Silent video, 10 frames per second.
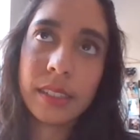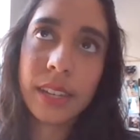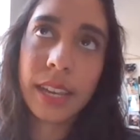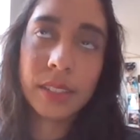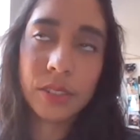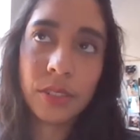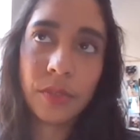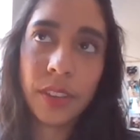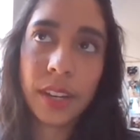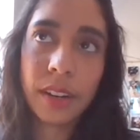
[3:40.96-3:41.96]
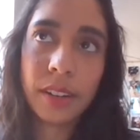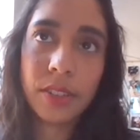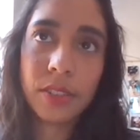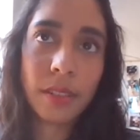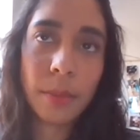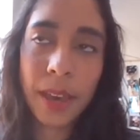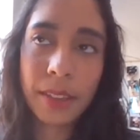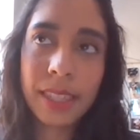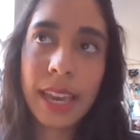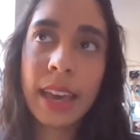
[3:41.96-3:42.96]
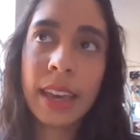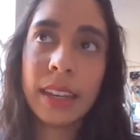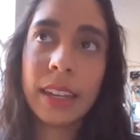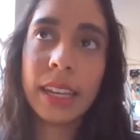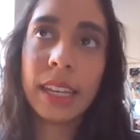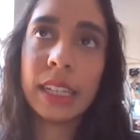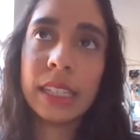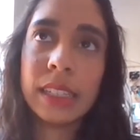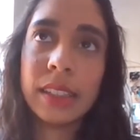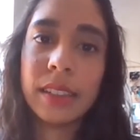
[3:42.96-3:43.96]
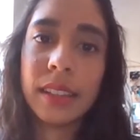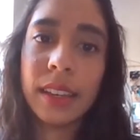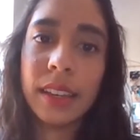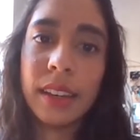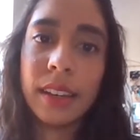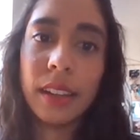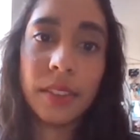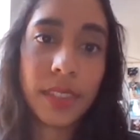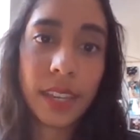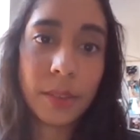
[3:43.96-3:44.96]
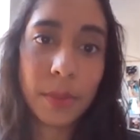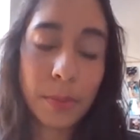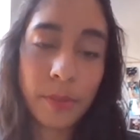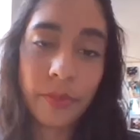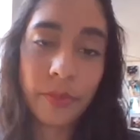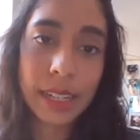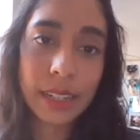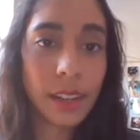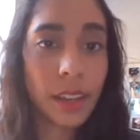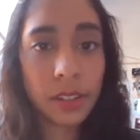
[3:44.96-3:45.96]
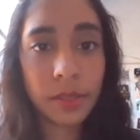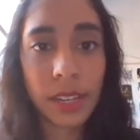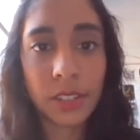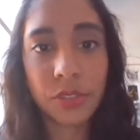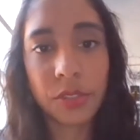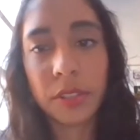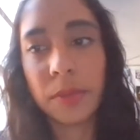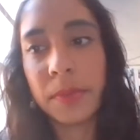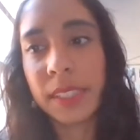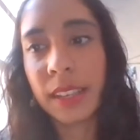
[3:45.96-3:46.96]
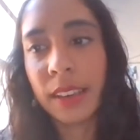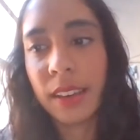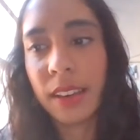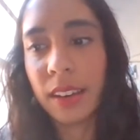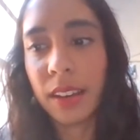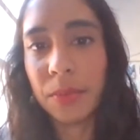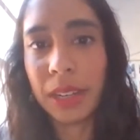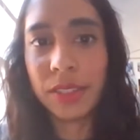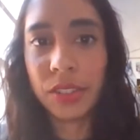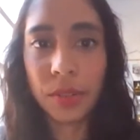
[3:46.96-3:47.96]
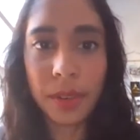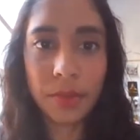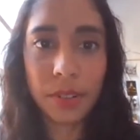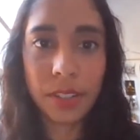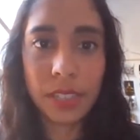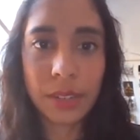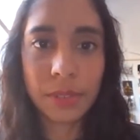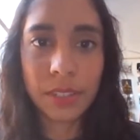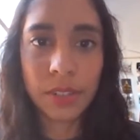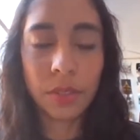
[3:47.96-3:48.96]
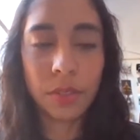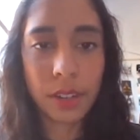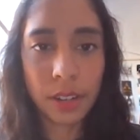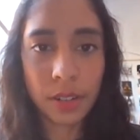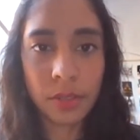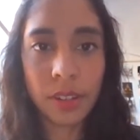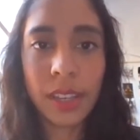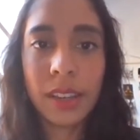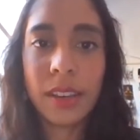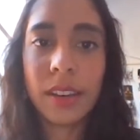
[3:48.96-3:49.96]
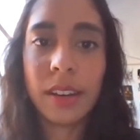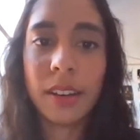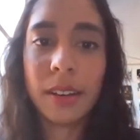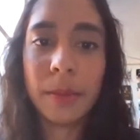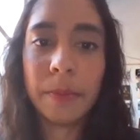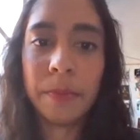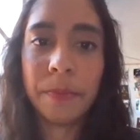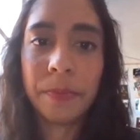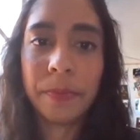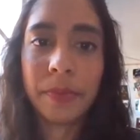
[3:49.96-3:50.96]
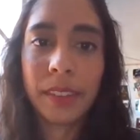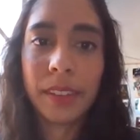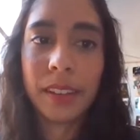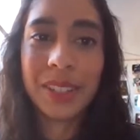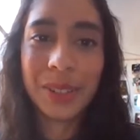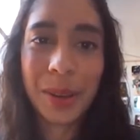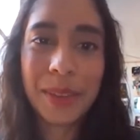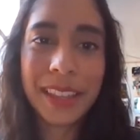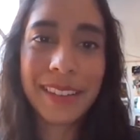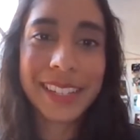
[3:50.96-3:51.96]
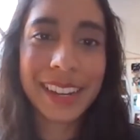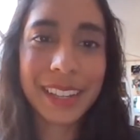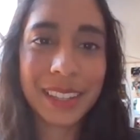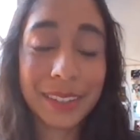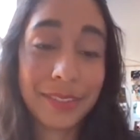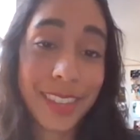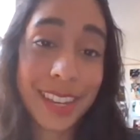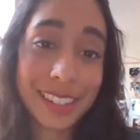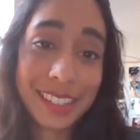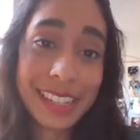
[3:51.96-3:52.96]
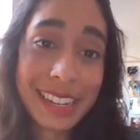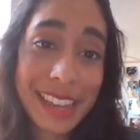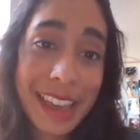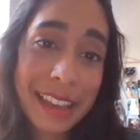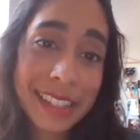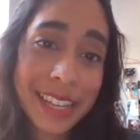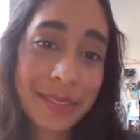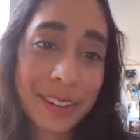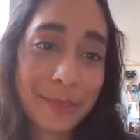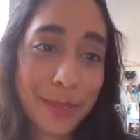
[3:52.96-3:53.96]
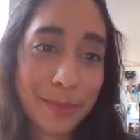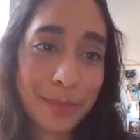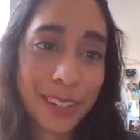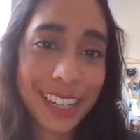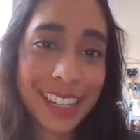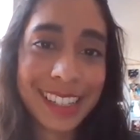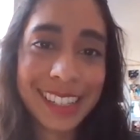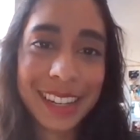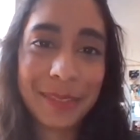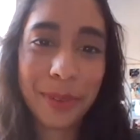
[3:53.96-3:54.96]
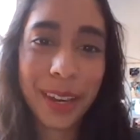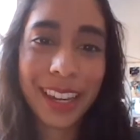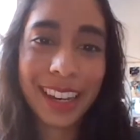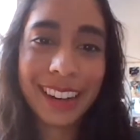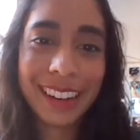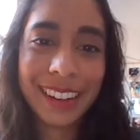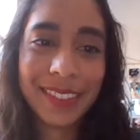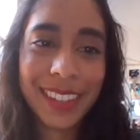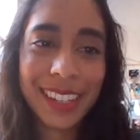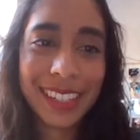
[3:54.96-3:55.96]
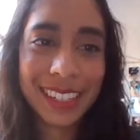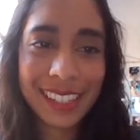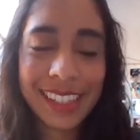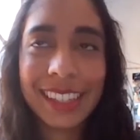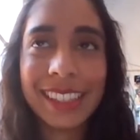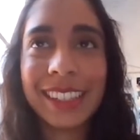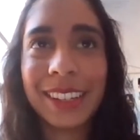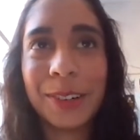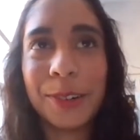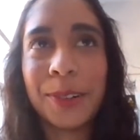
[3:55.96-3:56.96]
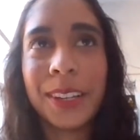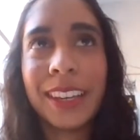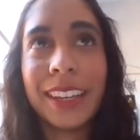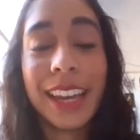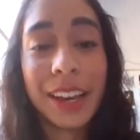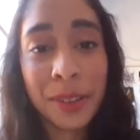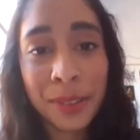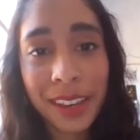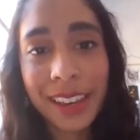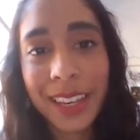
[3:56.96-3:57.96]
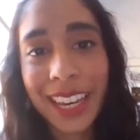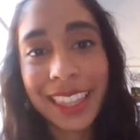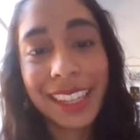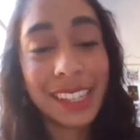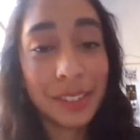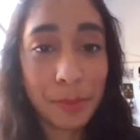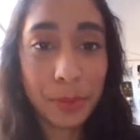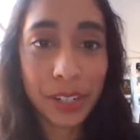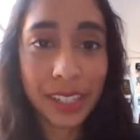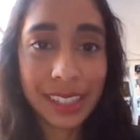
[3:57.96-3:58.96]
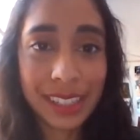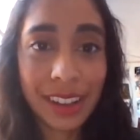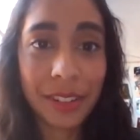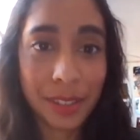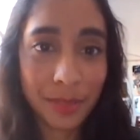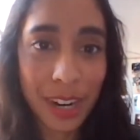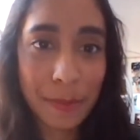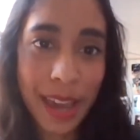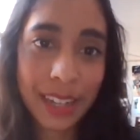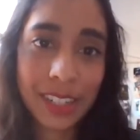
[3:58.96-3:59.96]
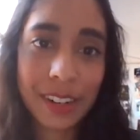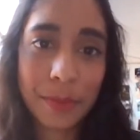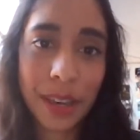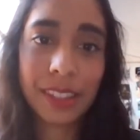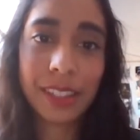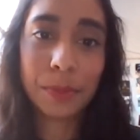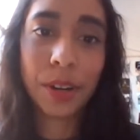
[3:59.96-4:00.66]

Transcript: I asked Student Affairs about that, and then if they could be provided in other restrooms. And in so many words, I was told no. And so, I mean, that was kind of, if they had just said yes, that would have been pretty easy, but they didn't. And so now I think the new board is also very passionate about this